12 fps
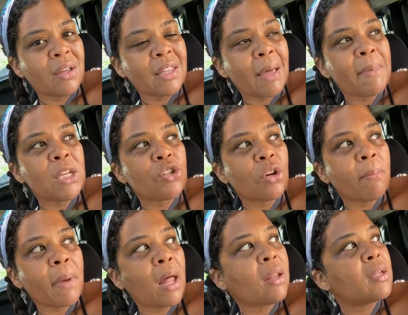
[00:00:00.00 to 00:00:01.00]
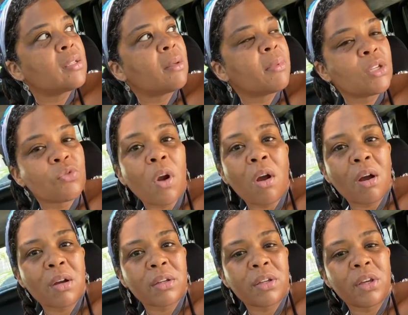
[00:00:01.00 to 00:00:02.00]
That means you're imbalanced. Something's
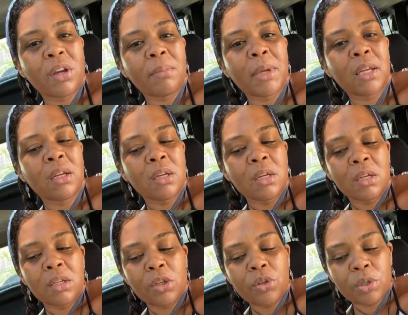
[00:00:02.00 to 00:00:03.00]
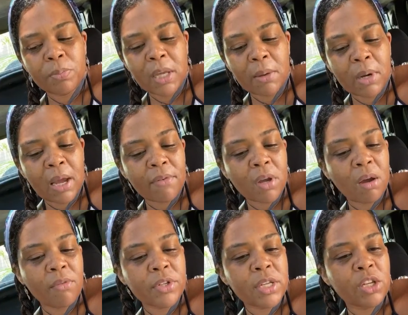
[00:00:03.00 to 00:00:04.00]
wrong. You know what I mean? You should be able to have a
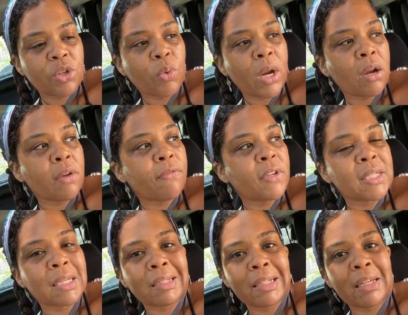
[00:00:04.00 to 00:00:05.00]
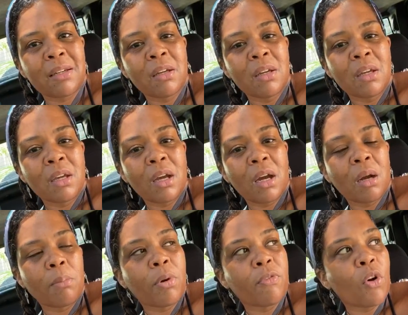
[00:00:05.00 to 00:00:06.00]
conversation without it physically
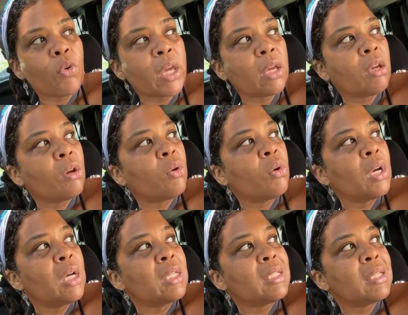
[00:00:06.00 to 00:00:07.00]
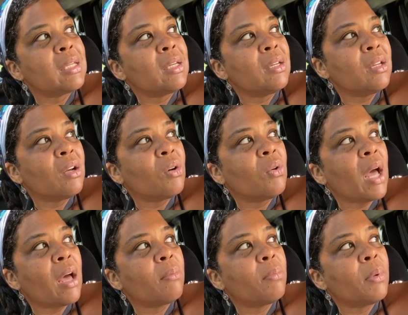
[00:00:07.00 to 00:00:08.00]
provoking you to, you know,
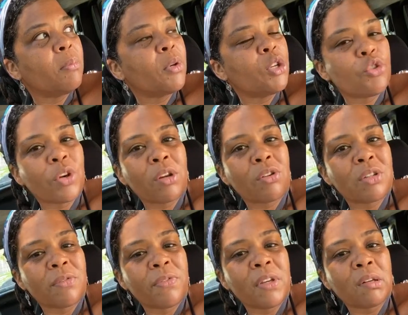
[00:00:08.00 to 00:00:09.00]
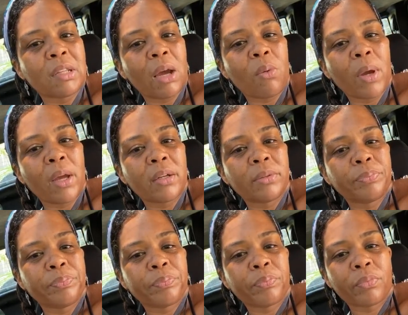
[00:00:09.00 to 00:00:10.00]
be triggered to feel that way.
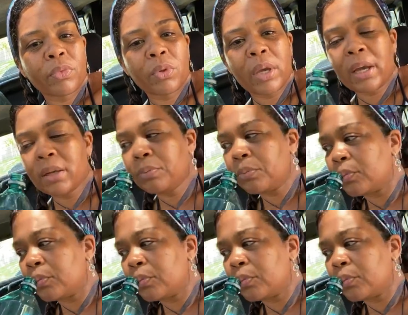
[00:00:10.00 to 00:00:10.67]
Okay?